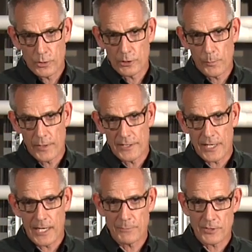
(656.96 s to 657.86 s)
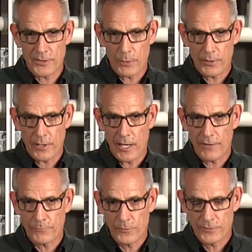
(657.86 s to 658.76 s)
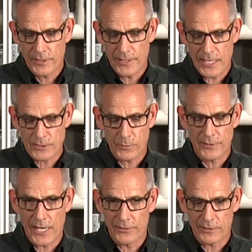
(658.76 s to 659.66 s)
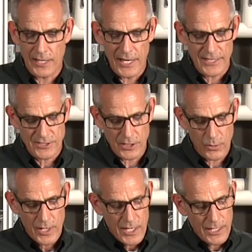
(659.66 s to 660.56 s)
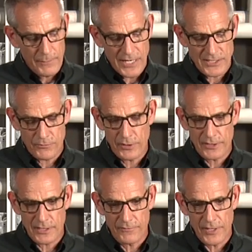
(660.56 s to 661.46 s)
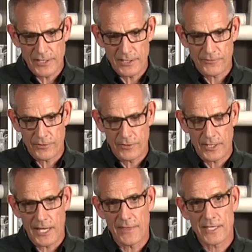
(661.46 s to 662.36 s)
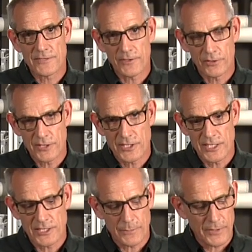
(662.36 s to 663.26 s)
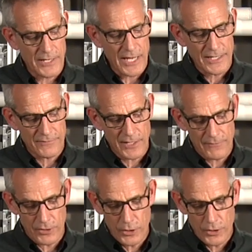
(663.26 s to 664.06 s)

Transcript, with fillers: do a loop at a time, shut that one off, move to the next one down the line. So it makes it really convenient for the guy that's filling the system to not have to have a